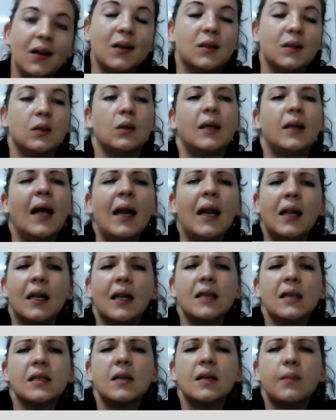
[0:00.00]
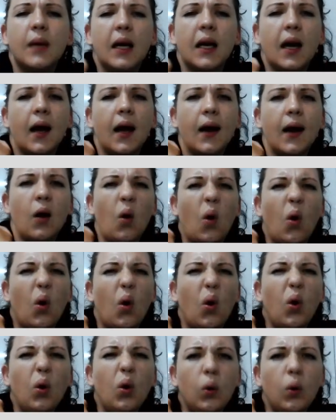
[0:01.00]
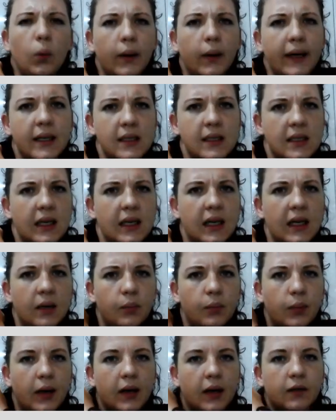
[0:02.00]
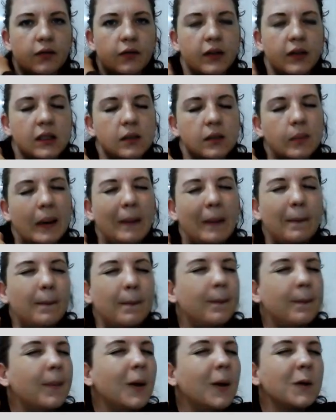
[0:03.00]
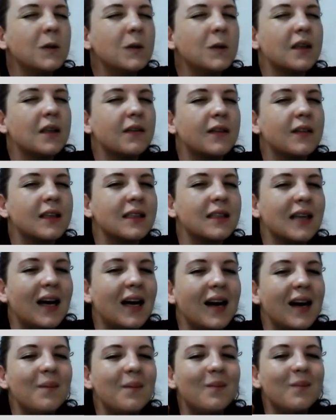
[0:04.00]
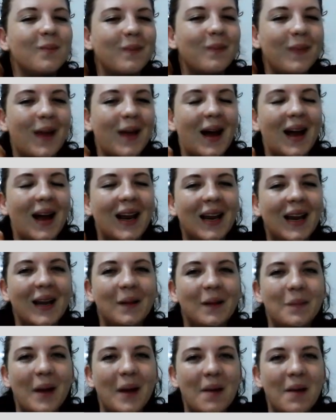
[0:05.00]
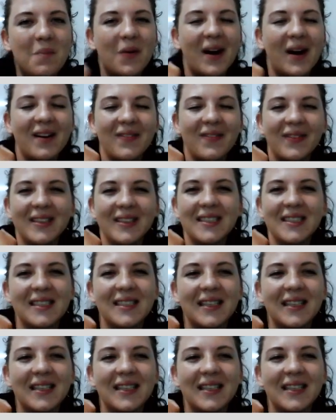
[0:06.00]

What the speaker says: So that doesn't mean I always eat breakfast, but most of the time I eat my breakfast.